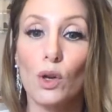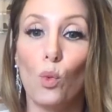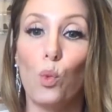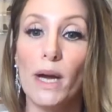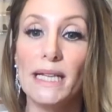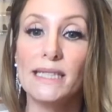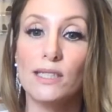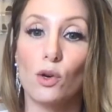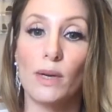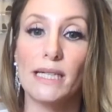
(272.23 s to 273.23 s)
what is
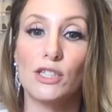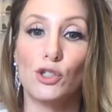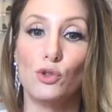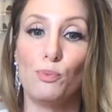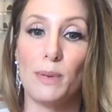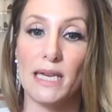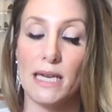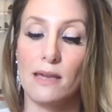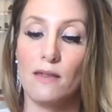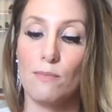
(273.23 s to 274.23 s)
going to
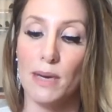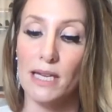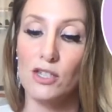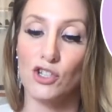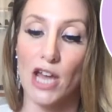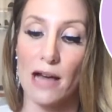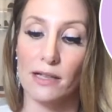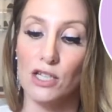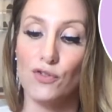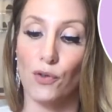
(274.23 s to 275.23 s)
be the biggest
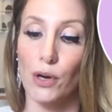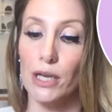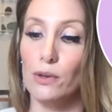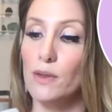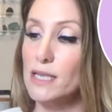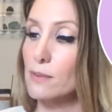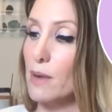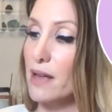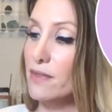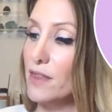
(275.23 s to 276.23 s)
challenge for you this
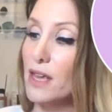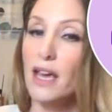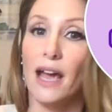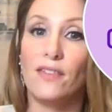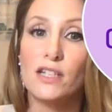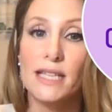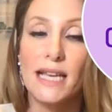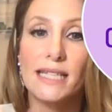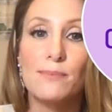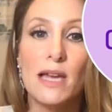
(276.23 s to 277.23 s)
month and they're
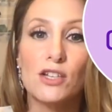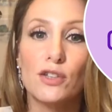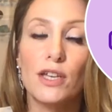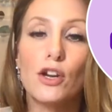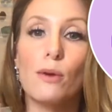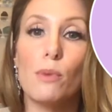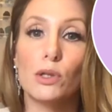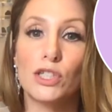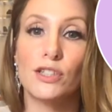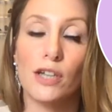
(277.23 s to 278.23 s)
saying to make sure that your
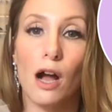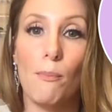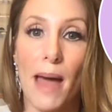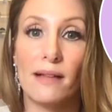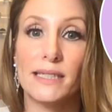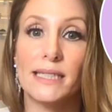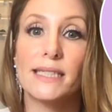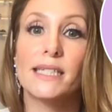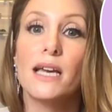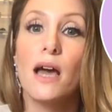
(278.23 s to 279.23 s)
emotions are all
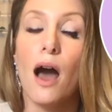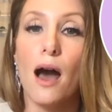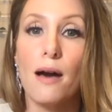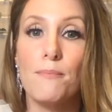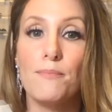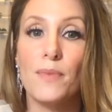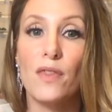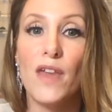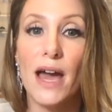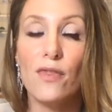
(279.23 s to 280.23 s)
balanced um,
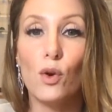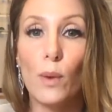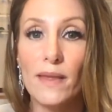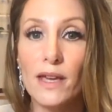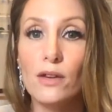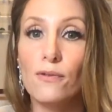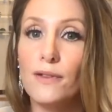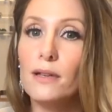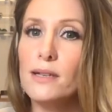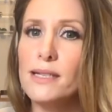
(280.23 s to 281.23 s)
that the way that you
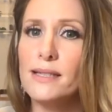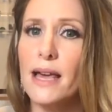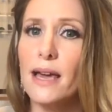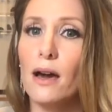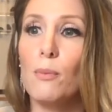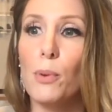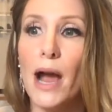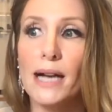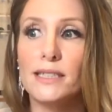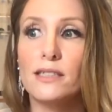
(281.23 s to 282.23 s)
feel is like a
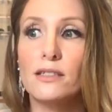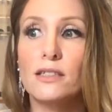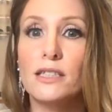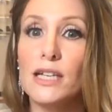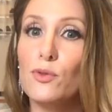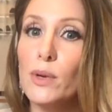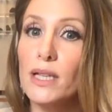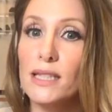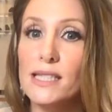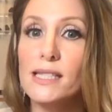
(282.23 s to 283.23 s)
practical and
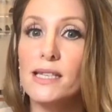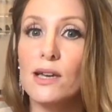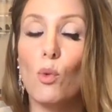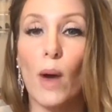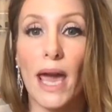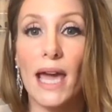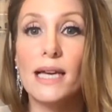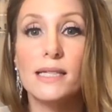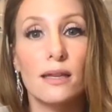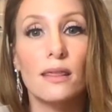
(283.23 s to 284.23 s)
realistic
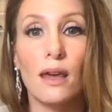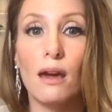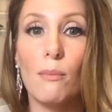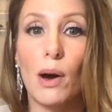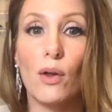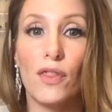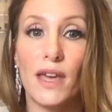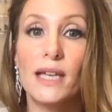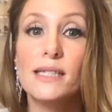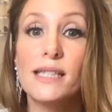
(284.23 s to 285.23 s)
way to think about
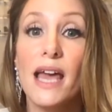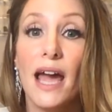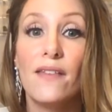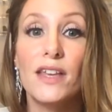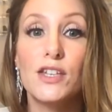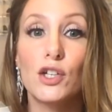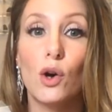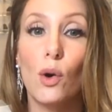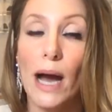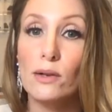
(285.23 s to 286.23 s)
things and then to
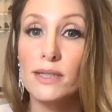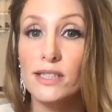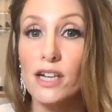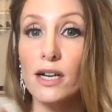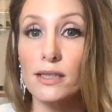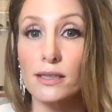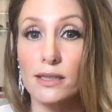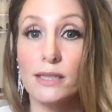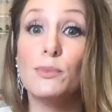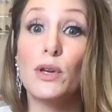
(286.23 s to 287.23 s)
go out and start
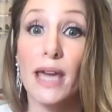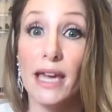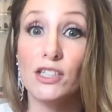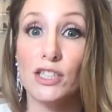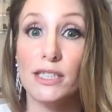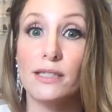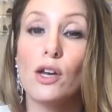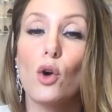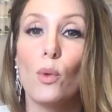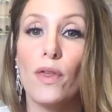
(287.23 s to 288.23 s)
communication
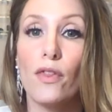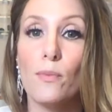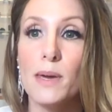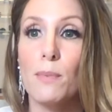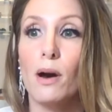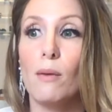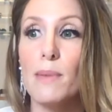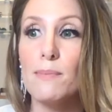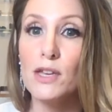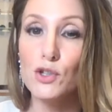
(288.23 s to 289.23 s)
with other people
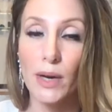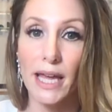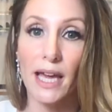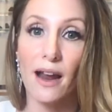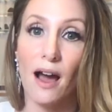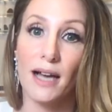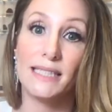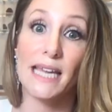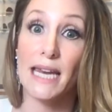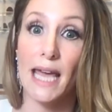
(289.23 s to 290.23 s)
maybe joining an, a
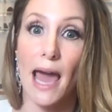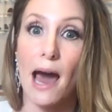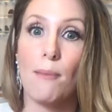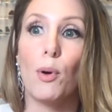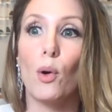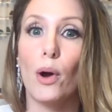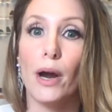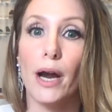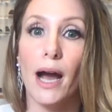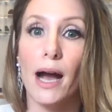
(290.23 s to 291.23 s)
dating app
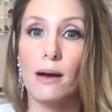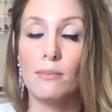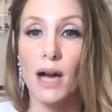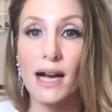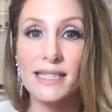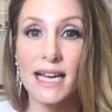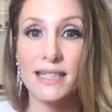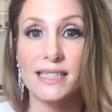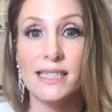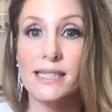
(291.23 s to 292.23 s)
or um,
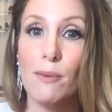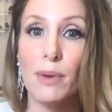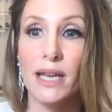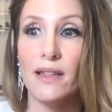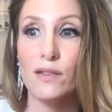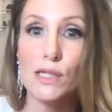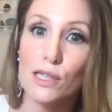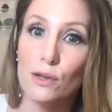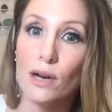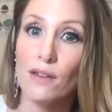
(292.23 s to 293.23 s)
contacting somebody that looks
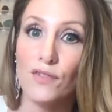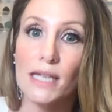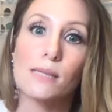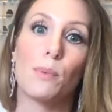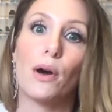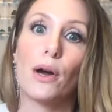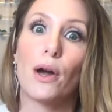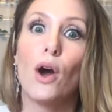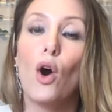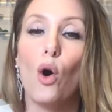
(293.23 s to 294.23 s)
cute on facebook
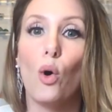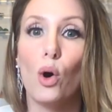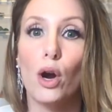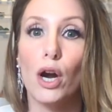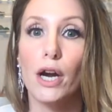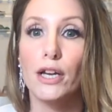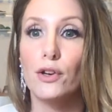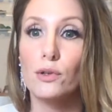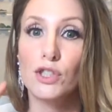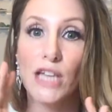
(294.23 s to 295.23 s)
or you
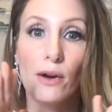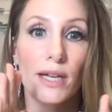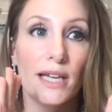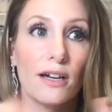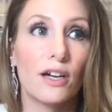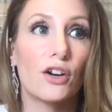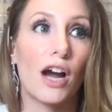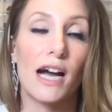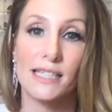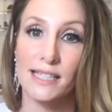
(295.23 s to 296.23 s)
know shouting
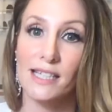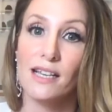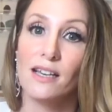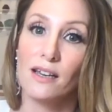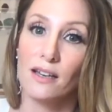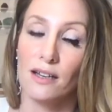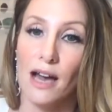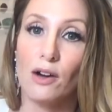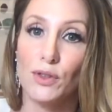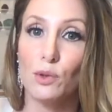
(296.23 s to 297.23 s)
across
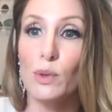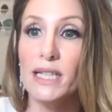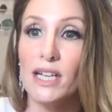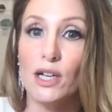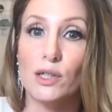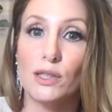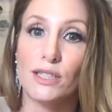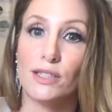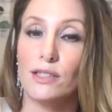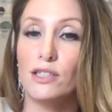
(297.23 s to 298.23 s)
out the window,
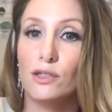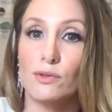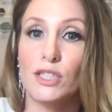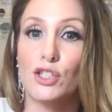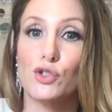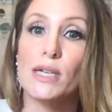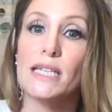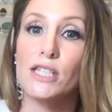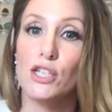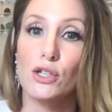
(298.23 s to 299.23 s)
you know, the
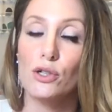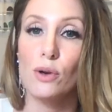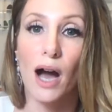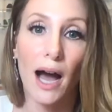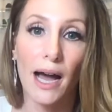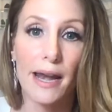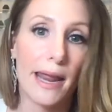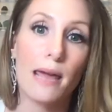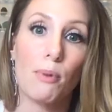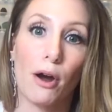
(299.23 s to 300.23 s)
street to a hot
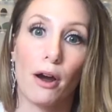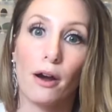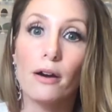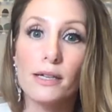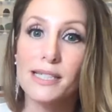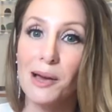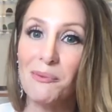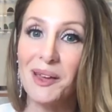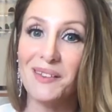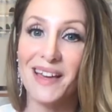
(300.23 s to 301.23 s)
neighbor or
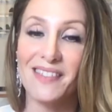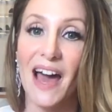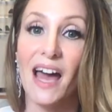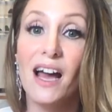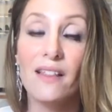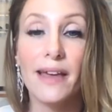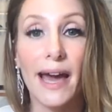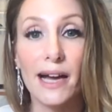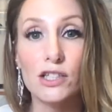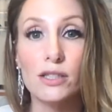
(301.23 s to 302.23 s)
something like that. Like
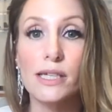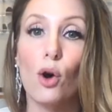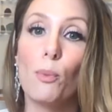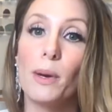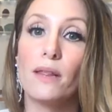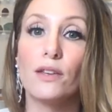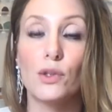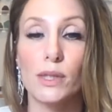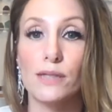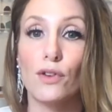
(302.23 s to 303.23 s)
actually opening the
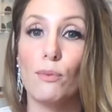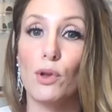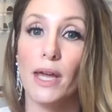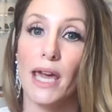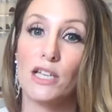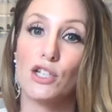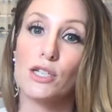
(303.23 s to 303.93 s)
doors of communication